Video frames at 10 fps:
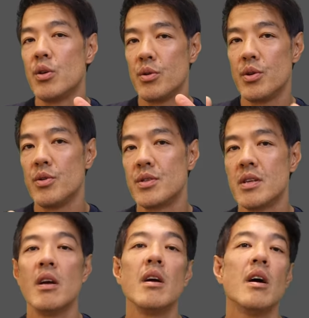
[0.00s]
your
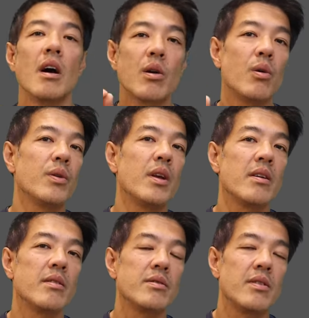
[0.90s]
use
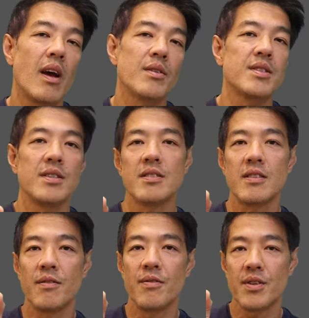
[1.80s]
according to how
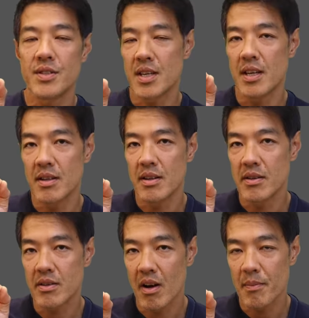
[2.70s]
sensitive your skin
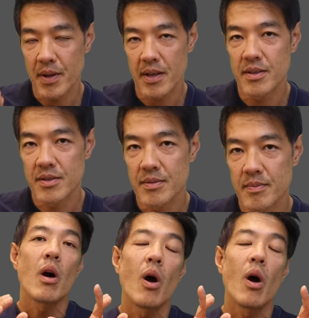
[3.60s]
type is.